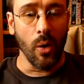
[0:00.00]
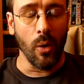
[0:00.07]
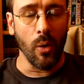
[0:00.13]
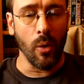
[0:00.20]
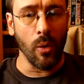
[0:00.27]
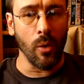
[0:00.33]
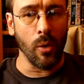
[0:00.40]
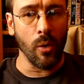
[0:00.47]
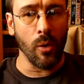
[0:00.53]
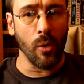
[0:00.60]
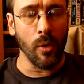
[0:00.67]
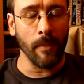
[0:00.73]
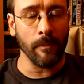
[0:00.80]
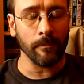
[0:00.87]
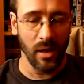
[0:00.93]

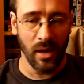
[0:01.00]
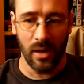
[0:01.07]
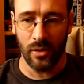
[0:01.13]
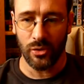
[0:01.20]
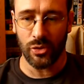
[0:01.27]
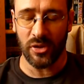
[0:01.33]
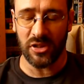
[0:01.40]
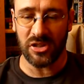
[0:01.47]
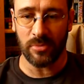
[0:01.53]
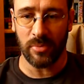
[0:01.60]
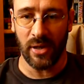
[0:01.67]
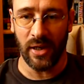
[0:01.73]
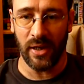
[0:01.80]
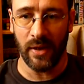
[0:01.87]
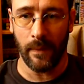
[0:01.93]
or how to
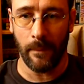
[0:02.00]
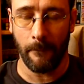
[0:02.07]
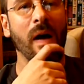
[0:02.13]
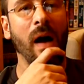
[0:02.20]
explain.